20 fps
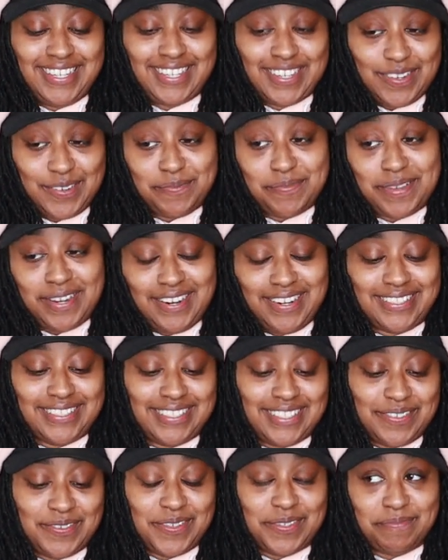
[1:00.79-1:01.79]

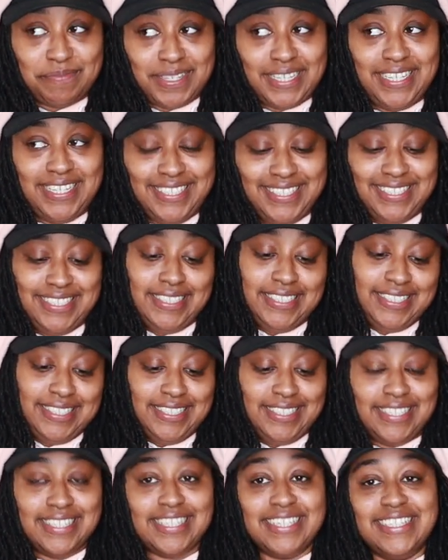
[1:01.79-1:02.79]
co-parenting would be
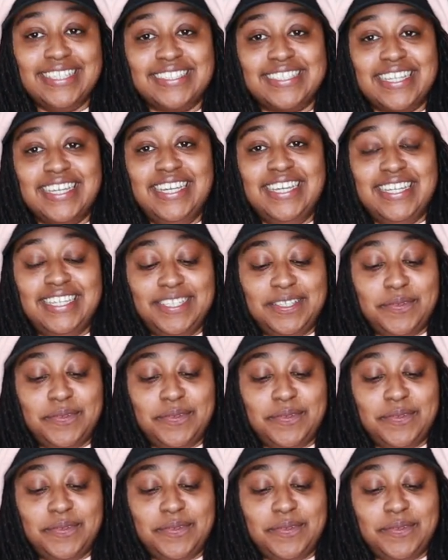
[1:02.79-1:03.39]
easy